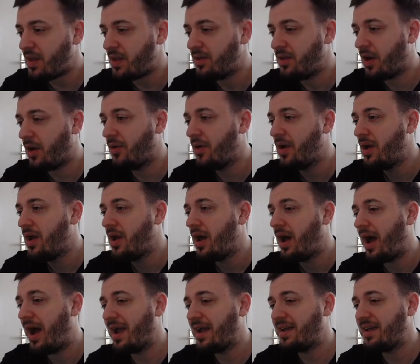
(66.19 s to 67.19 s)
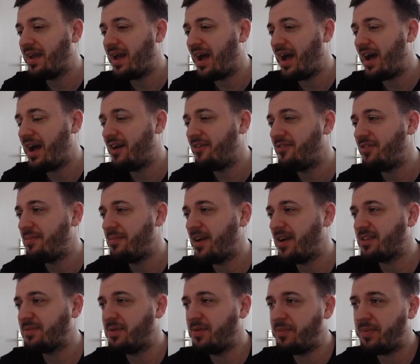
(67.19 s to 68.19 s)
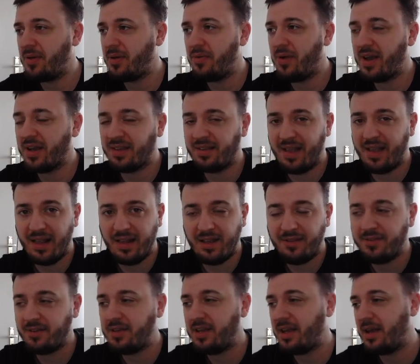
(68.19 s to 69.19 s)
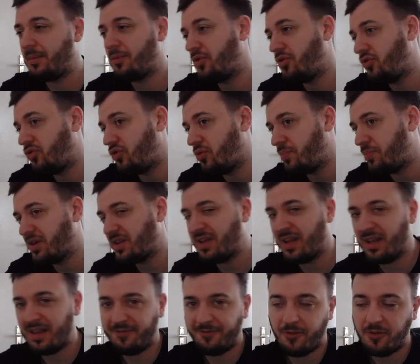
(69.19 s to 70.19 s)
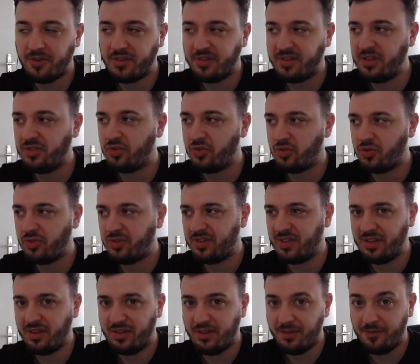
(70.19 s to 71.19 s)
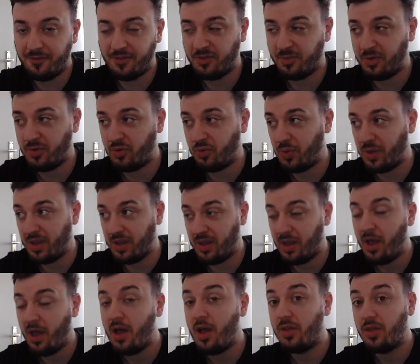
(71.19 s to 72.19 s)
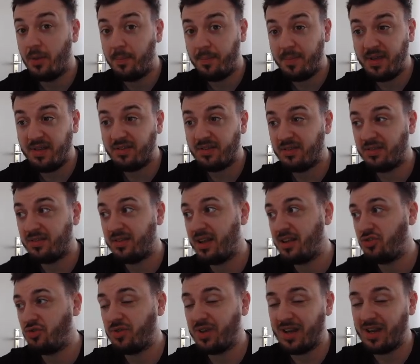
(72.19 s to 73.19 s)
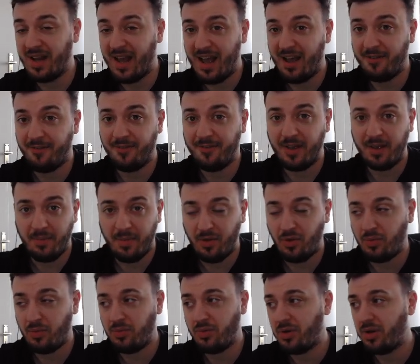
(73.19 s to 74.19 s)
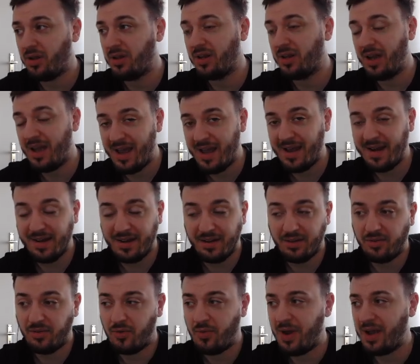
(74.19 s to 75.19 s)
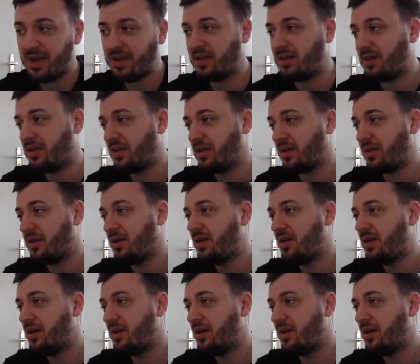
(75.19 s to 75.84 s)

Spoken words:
Now, I have the max PvP rank at 11, and I'm going to put it at 14, so you see the difference between the pieces that you can have in BWL and the ranking gear.